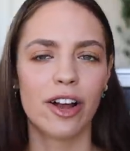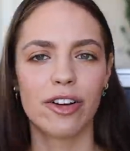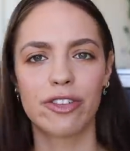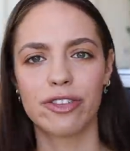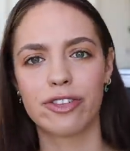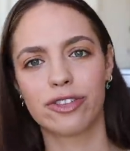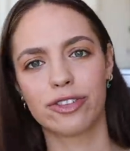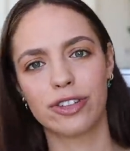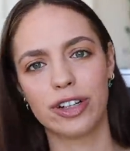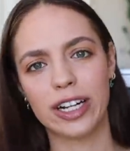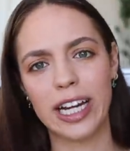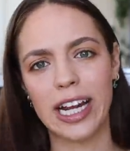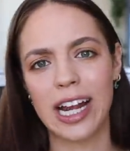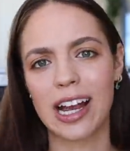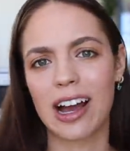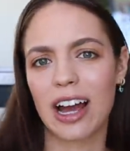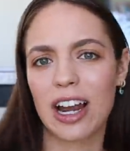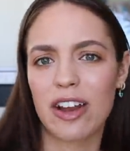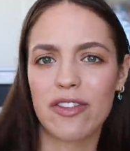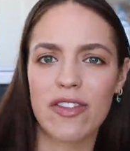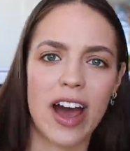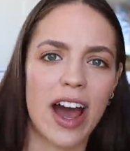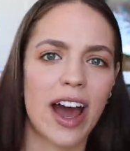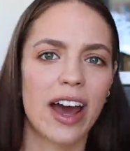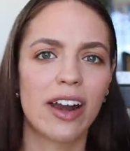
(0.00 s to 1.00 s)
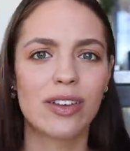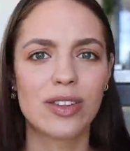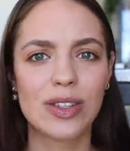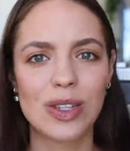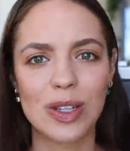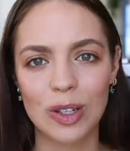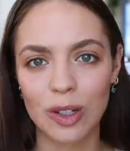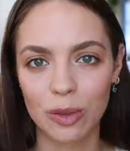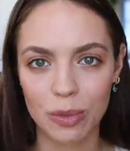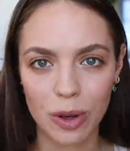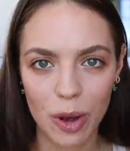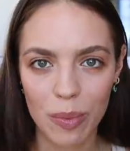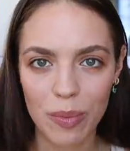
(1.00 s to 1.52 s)
free kind of
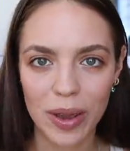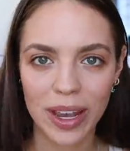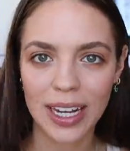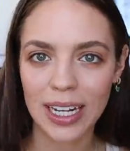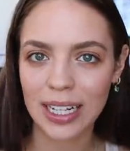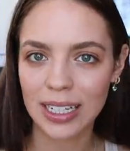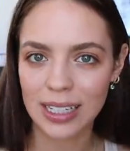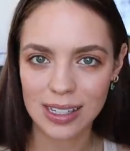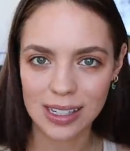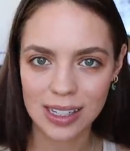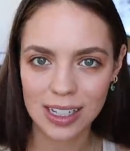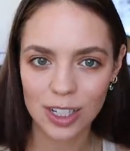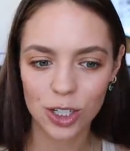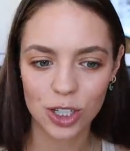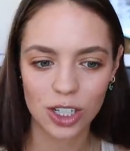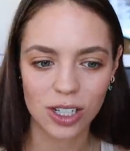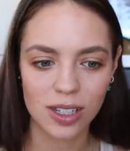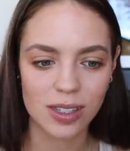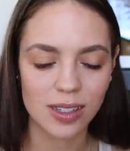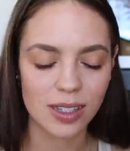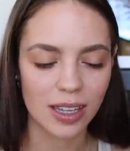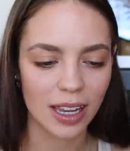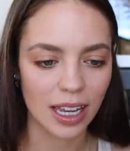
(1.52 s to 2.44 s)
attitude about making decisions.